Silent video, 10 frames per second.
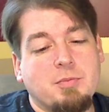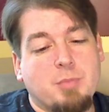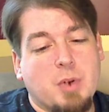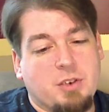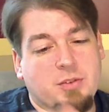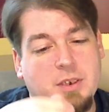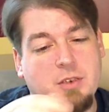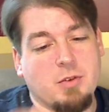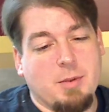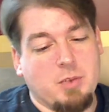press fit
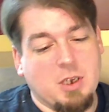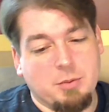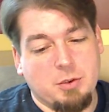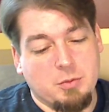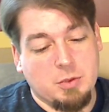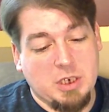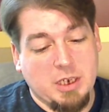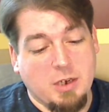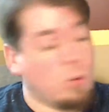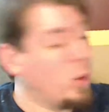drip tips, which I
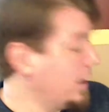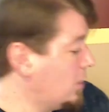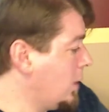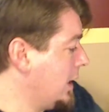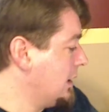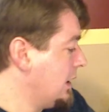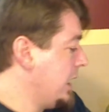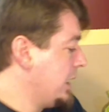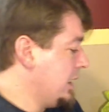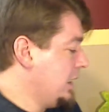quite
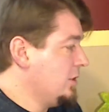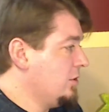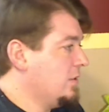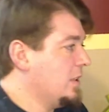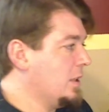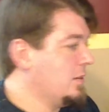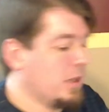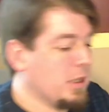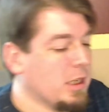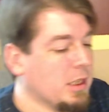like. It is very,
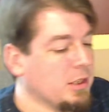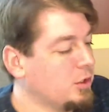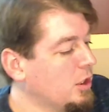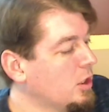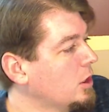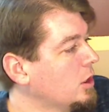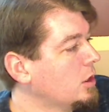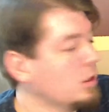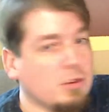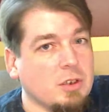very nice.
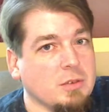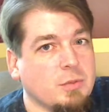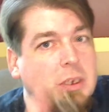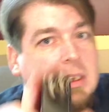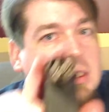Let's see if we can get